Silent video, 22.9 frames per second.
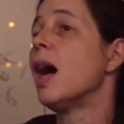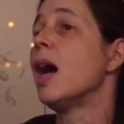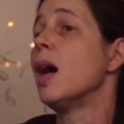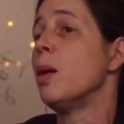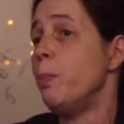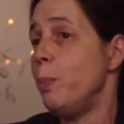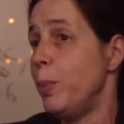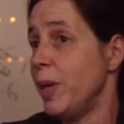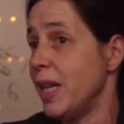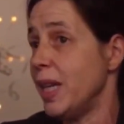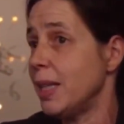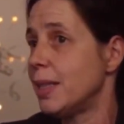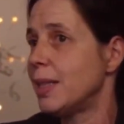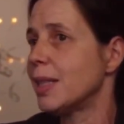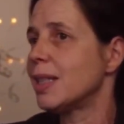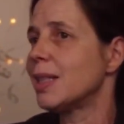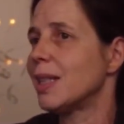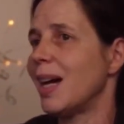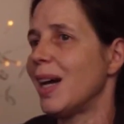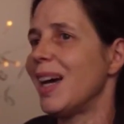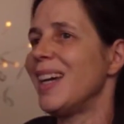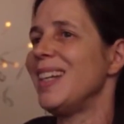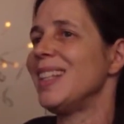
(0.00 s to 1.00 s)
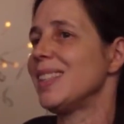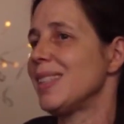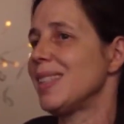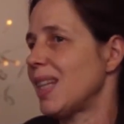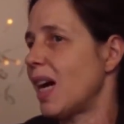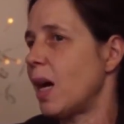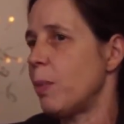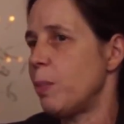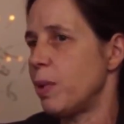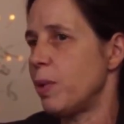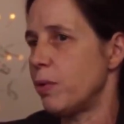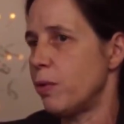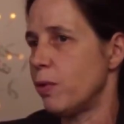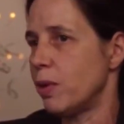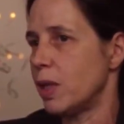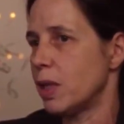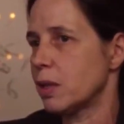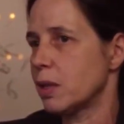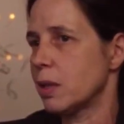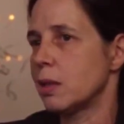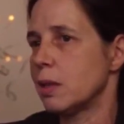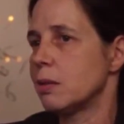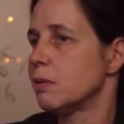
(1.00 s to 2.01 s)
A big decline in stop and
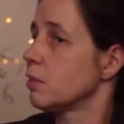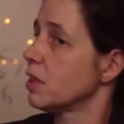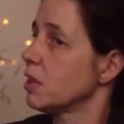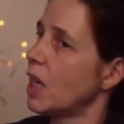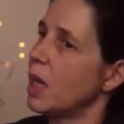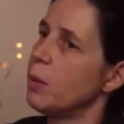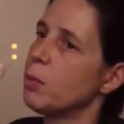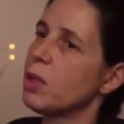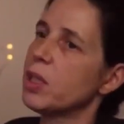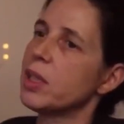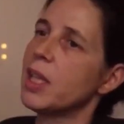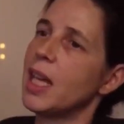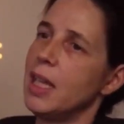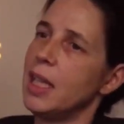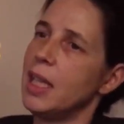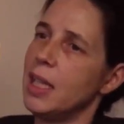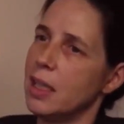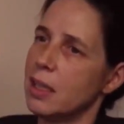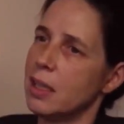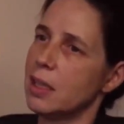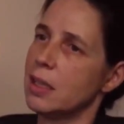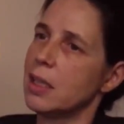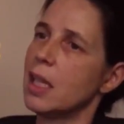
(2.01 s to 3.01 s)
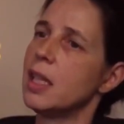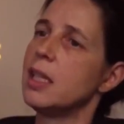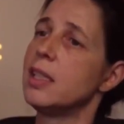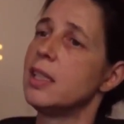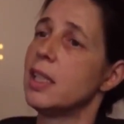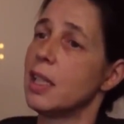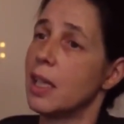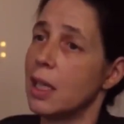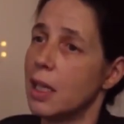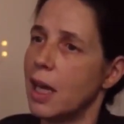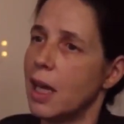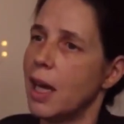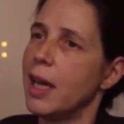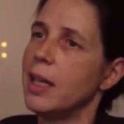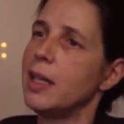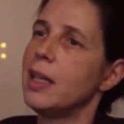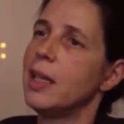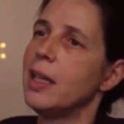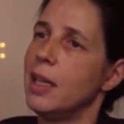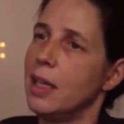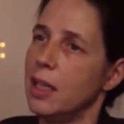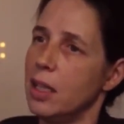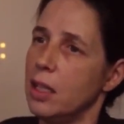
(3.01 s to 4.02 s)
frisk, simultaneous
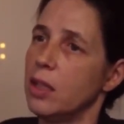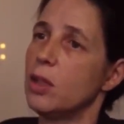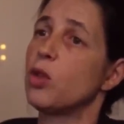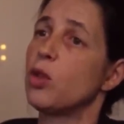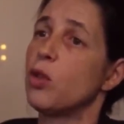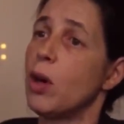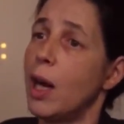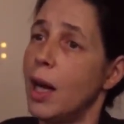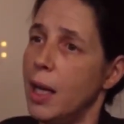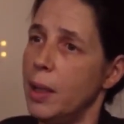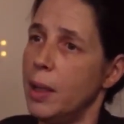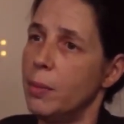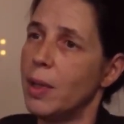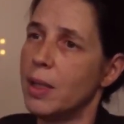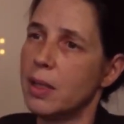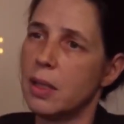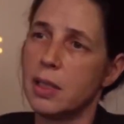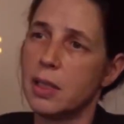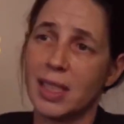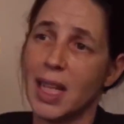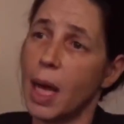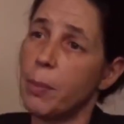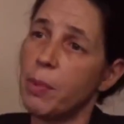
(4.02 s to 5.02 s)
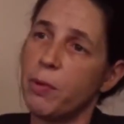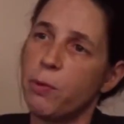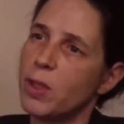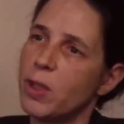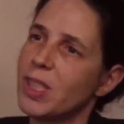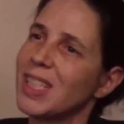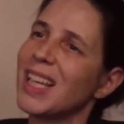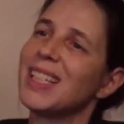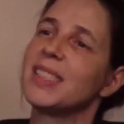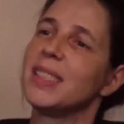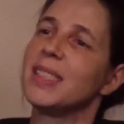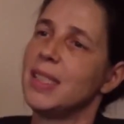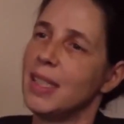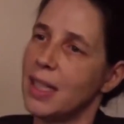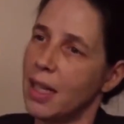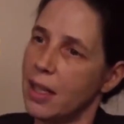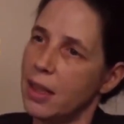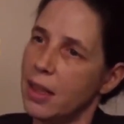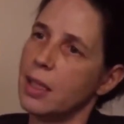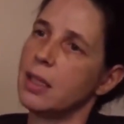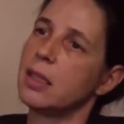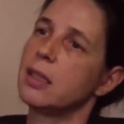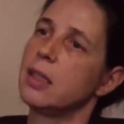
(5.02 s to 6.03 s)
decline in crime. Stop and frisk has
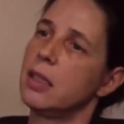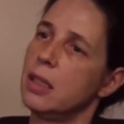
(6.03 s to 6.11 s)
nothing